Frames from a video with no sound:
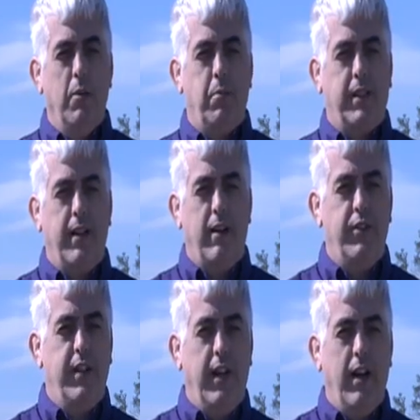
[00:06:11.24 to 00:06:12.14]
But then every
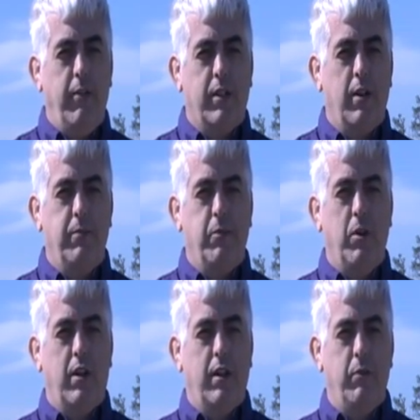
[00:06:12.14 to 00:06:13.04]
day I would come to
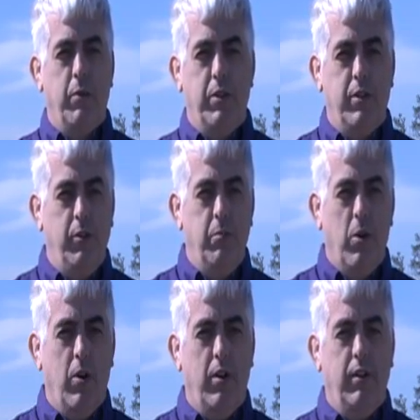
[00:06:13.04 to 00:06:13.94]
work and we would do
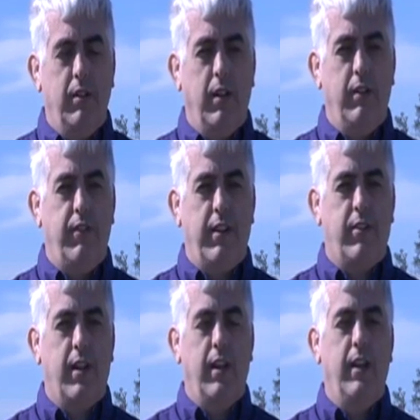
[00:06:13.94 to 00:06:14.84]
more
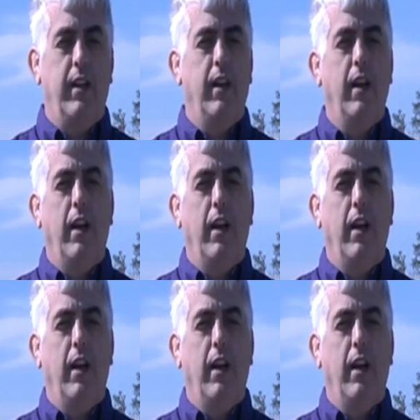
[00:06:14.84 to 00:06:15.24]
investigating,